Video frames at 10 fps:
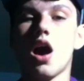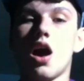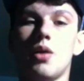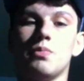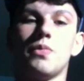
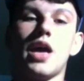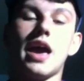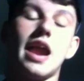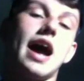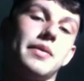And
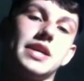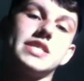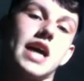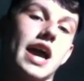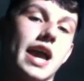I
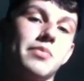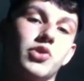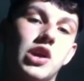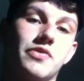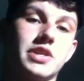guess I am
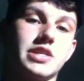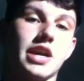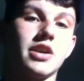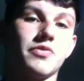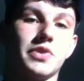the graphic
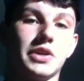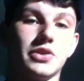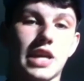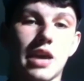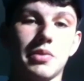designer for
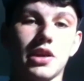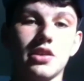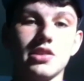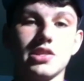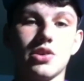Guild
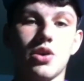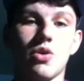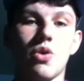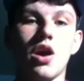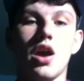Gaming,
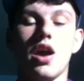so